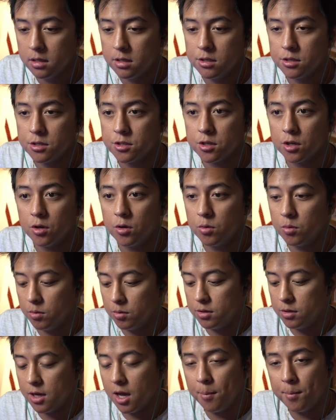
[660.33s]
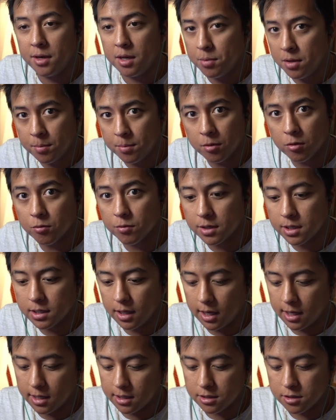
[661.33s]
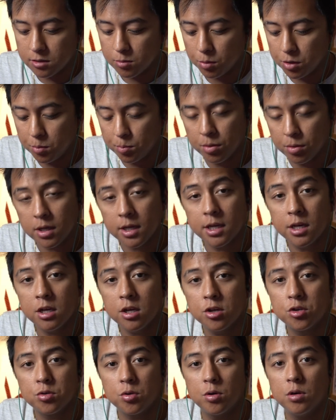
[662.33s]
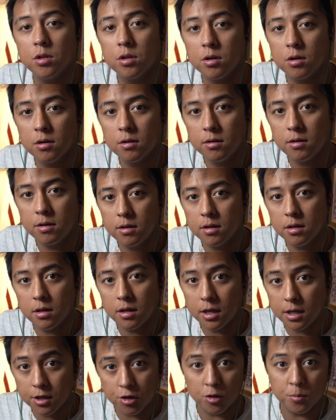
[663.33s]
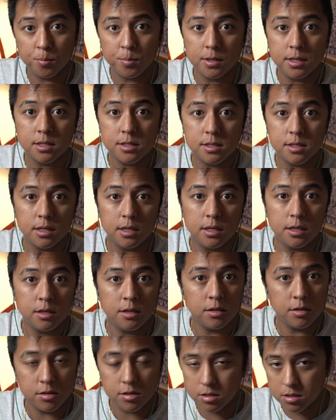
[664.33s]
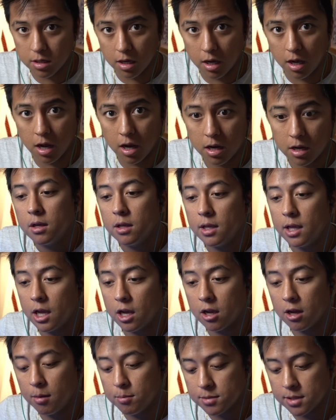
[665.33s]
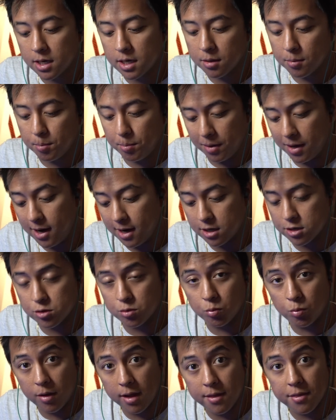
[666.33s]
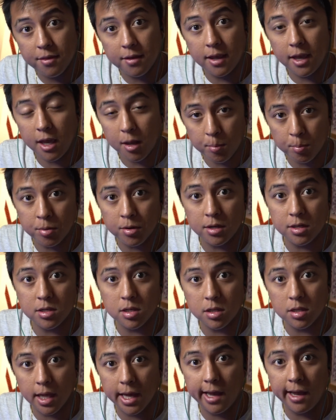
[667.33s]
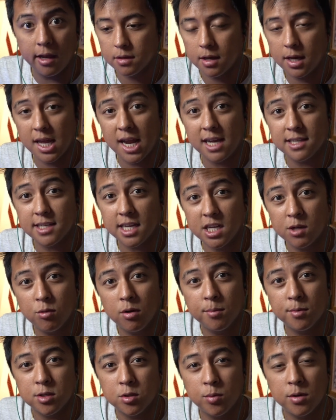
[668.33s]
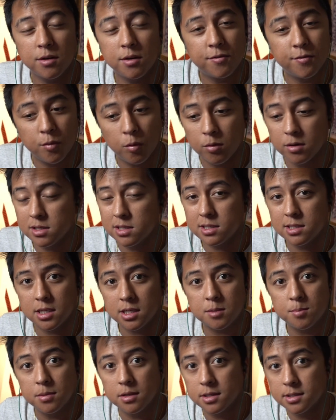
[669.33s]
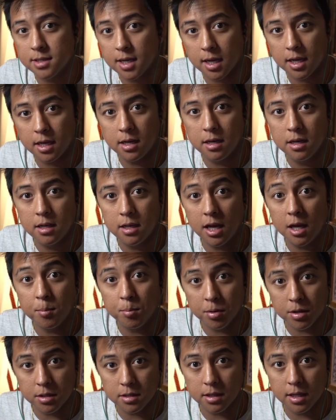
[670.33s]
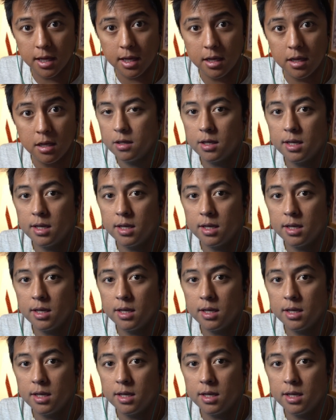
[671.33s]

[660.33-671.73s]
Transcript: So not many people realize when you plug in a controller into your PC stock, it comes out of the box with input delay. It has anywhere between a 4 and 6 millisecond input delay.